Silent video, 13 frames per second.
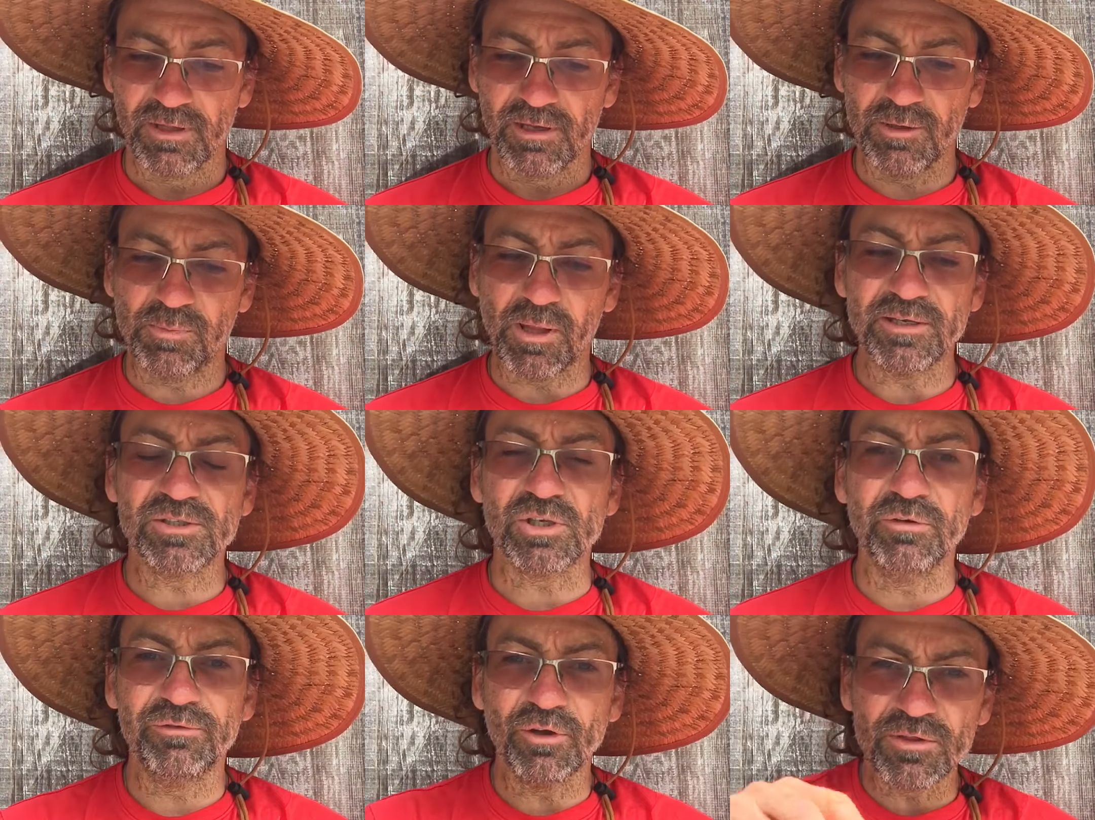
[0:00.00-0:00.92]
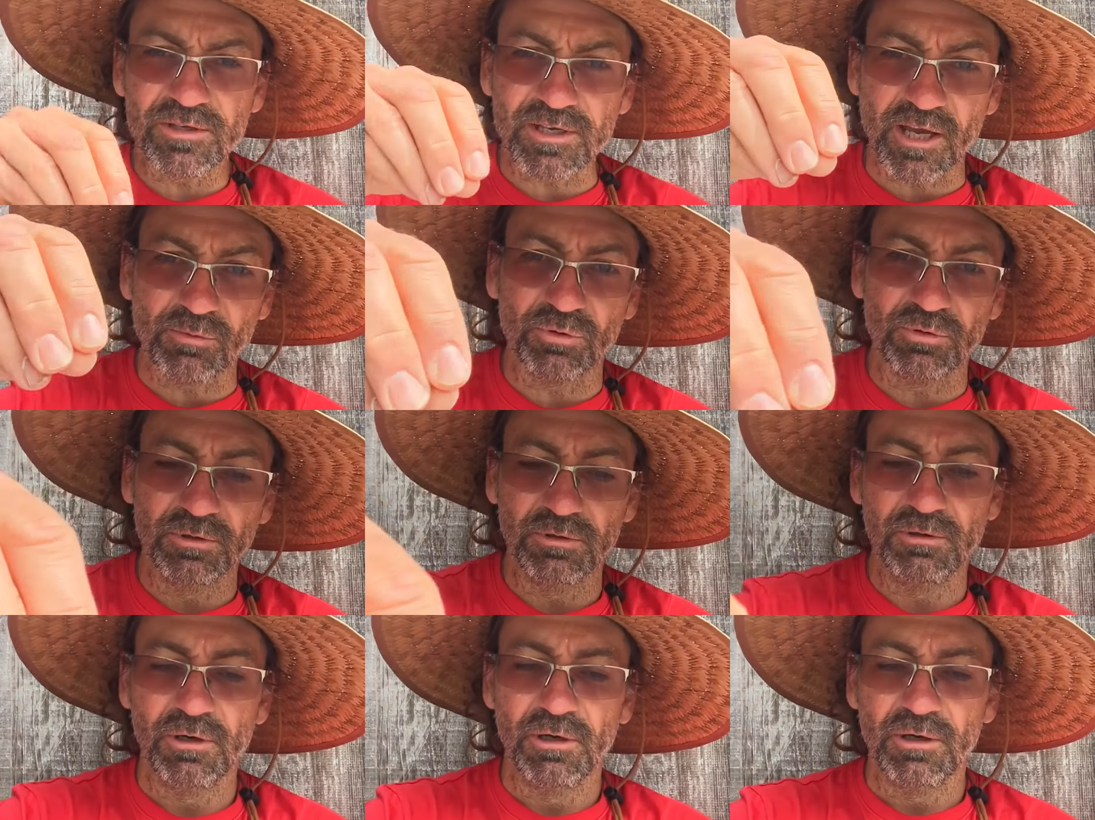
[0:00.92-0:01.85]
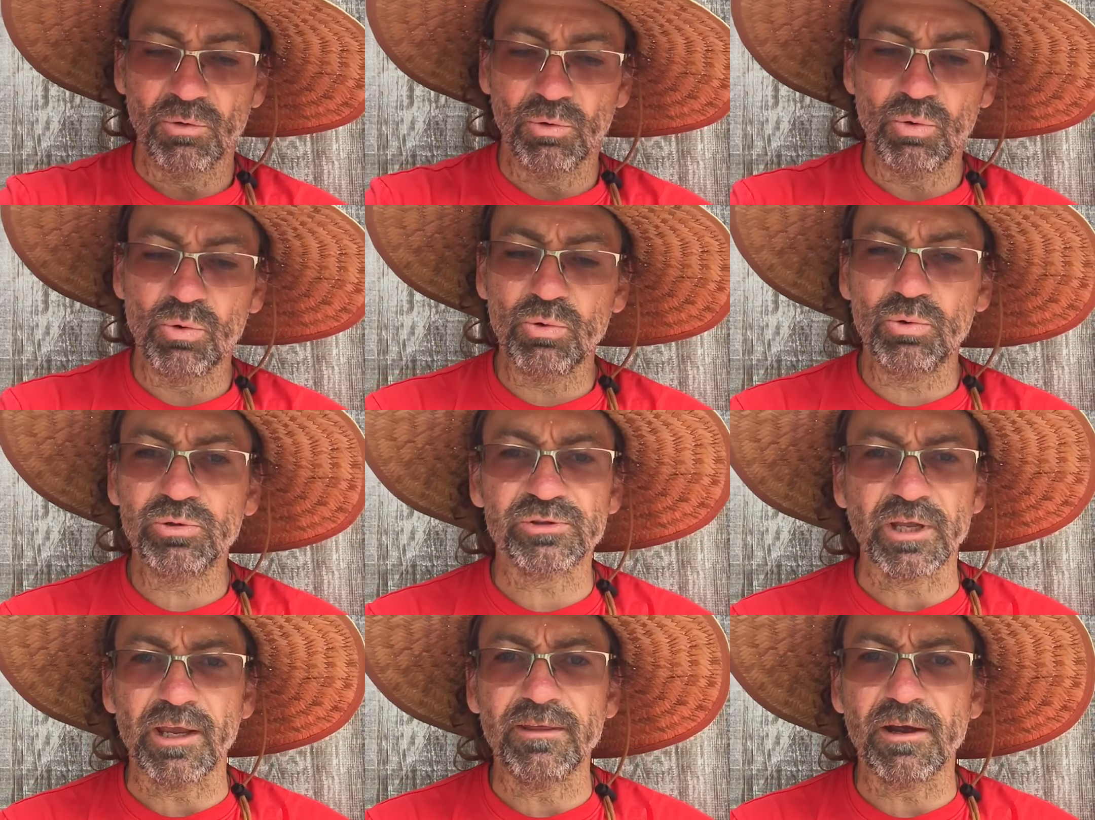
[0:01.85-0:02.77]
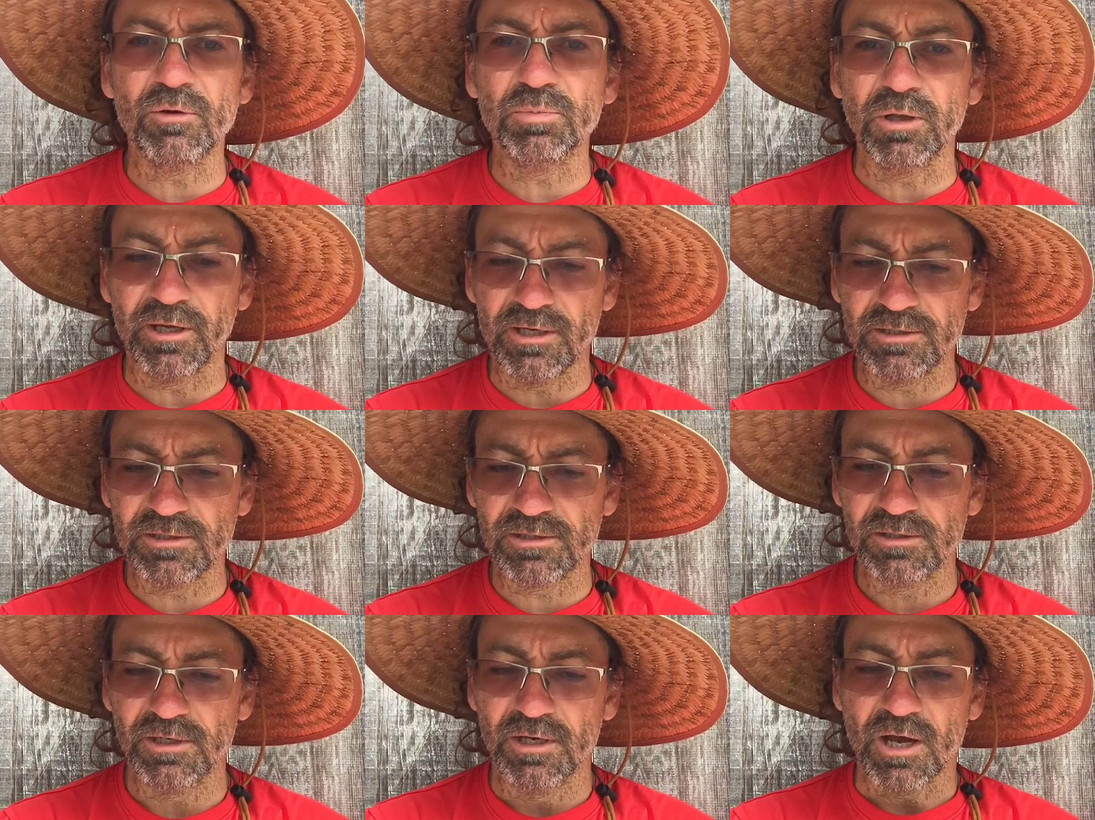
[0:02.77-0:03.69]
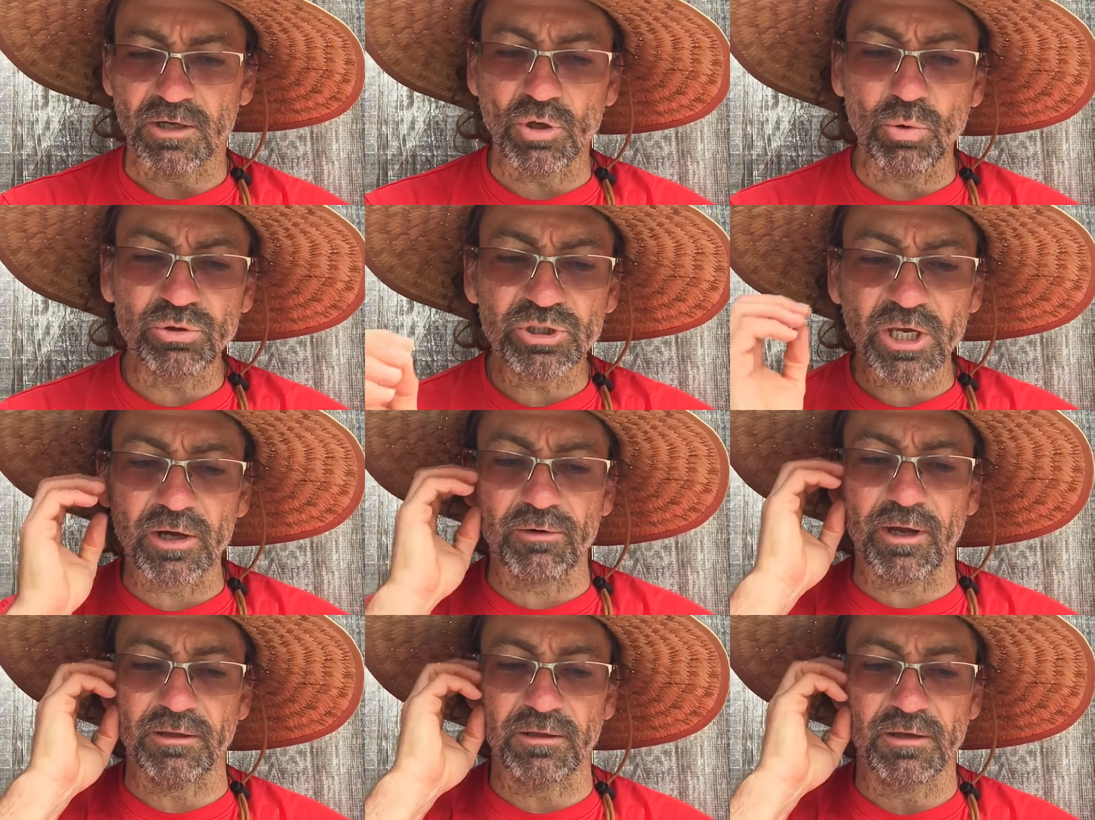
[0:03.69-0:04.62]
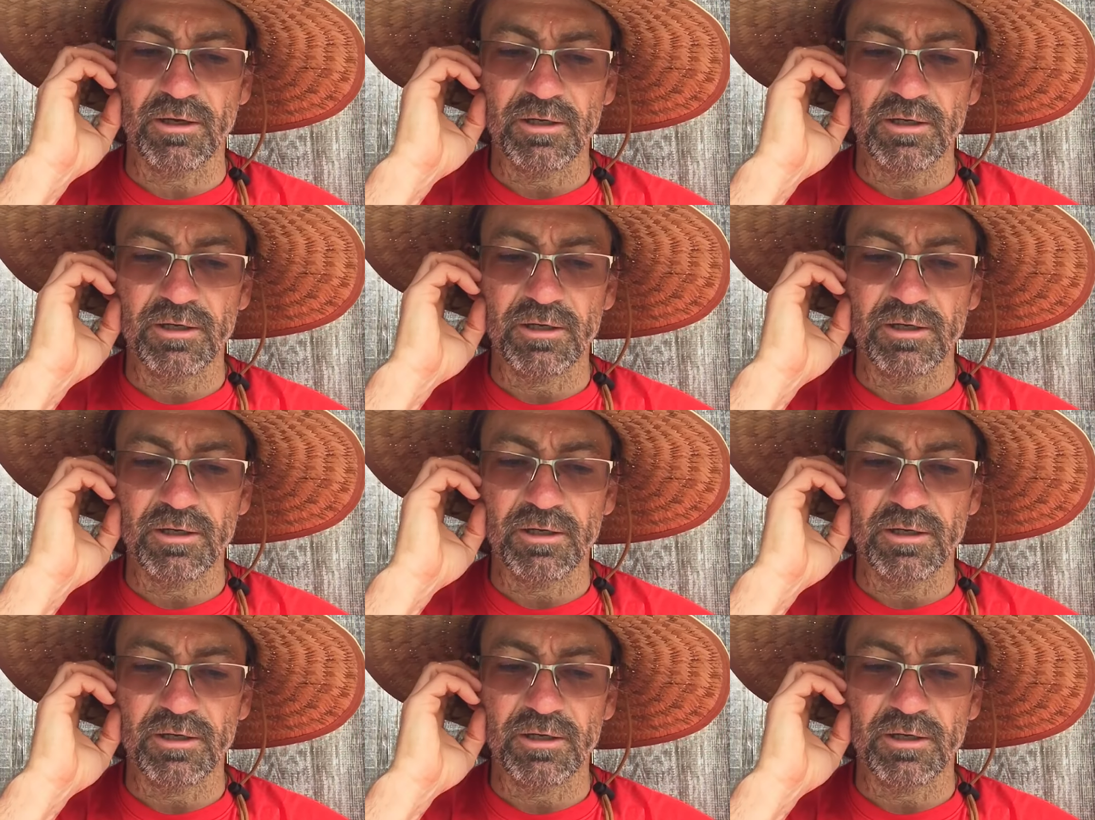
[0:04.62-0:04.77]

He placed Sophie on the table. "Ooh, stay there, please. And no chittering.